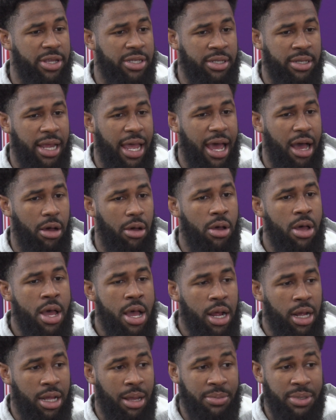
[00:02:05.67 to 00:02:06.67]
Isn't how
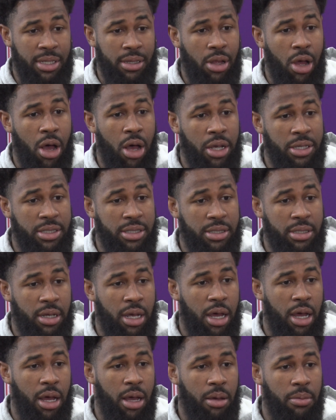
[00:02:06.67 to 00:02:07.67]
Clemson lost.
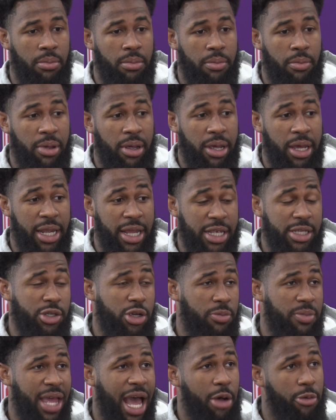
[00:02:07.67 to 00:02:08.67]
It is
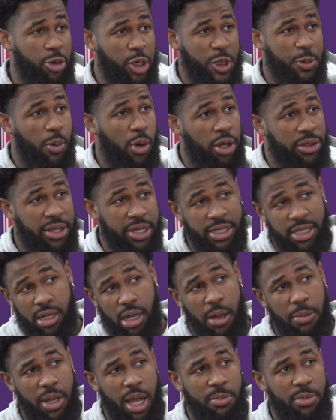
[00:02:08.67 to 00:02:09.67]
going to be how we respond this
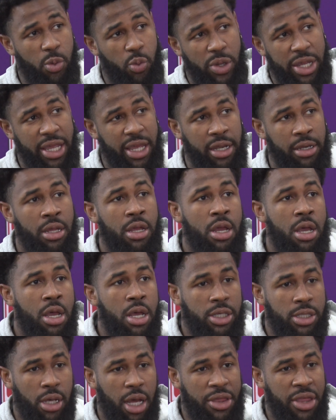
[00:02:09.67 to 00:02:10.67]
upcoming weekend.
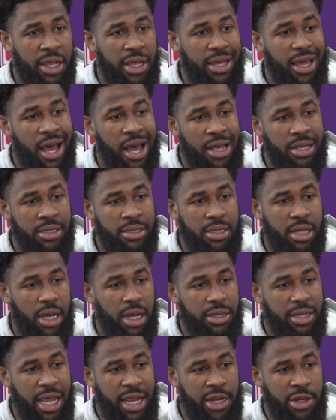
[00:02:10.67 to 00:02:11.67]
So I think guys
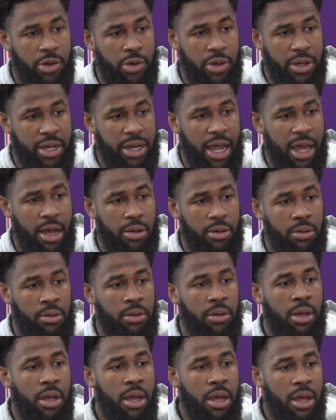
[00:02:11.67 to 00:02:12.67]
take into
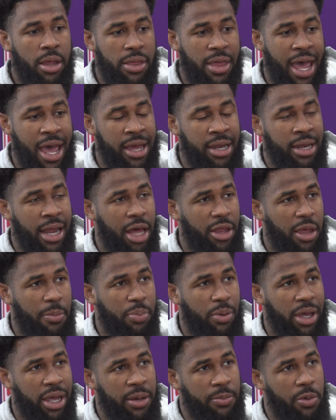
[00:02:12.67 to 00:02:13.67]
account that and how they
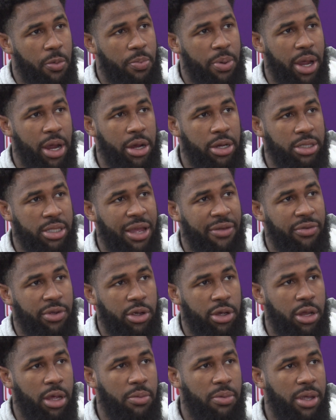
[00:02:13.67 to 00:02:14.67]
play and prepare is
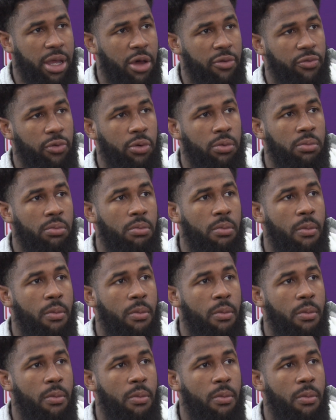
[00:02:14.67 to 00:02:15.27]
definitely going to be helpful.